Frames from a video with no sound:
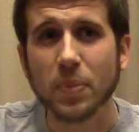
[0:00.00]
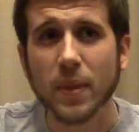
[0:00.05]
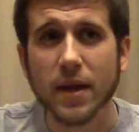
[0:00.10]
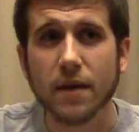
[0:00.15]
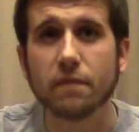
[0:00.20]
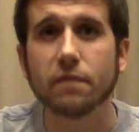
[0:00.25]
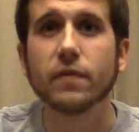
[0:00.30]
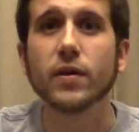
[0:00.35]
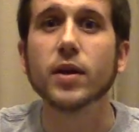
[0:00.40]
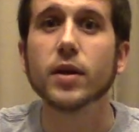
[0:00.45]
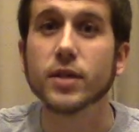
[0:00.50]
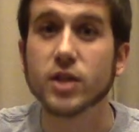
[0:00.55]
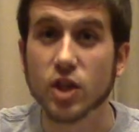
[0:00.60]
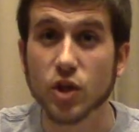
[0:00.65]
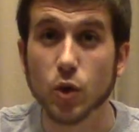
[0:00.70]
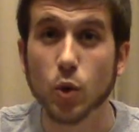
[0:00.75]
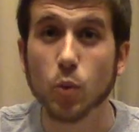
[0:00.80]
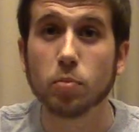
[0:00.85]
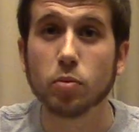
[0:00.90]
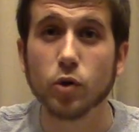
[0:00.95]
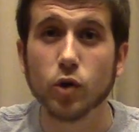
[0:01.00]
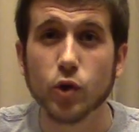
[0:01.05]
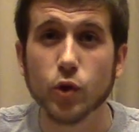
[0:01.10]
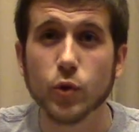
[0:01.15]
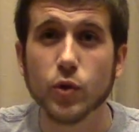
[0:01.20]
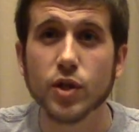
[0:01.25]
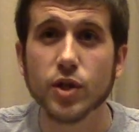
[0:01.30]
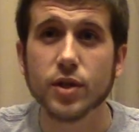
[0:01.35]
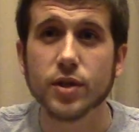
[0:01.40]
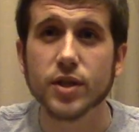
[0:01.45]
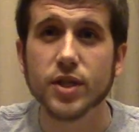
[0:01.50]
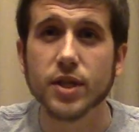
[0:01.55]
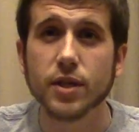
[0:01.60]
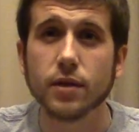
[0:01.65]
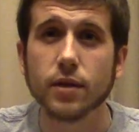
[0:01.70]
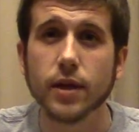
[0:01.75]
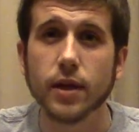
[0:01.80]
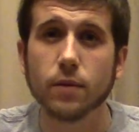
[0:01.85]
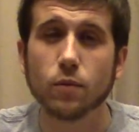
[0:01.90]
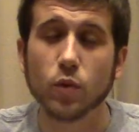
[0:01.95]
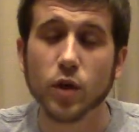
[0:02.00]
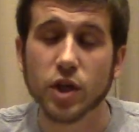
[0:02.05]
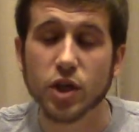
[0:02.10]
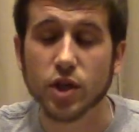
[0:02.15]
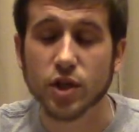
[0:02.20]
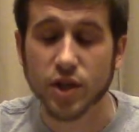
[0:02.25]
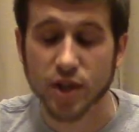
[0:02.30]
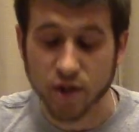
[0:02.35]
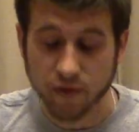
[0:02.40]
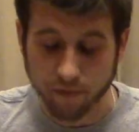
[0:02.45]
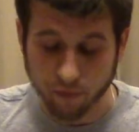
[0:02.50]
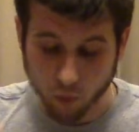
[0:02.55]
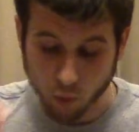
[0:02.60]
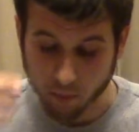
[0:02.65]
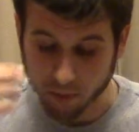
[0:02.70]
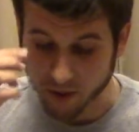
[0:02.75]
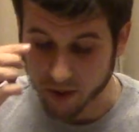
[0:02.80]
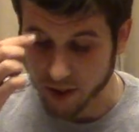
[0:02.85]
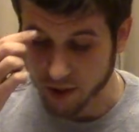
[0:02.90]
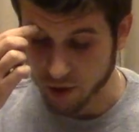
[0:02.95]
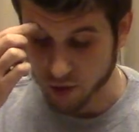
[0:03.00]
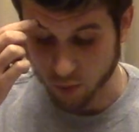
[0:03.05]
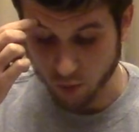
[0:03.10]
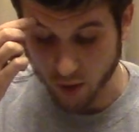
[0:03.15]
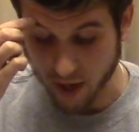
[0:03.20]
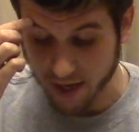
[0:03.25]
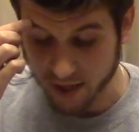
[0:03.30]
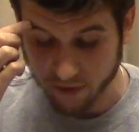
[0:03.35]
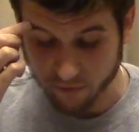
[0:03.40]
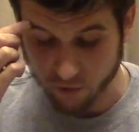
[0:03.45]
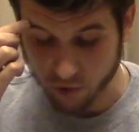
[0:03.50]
If he still produces and reaches his full potential, that's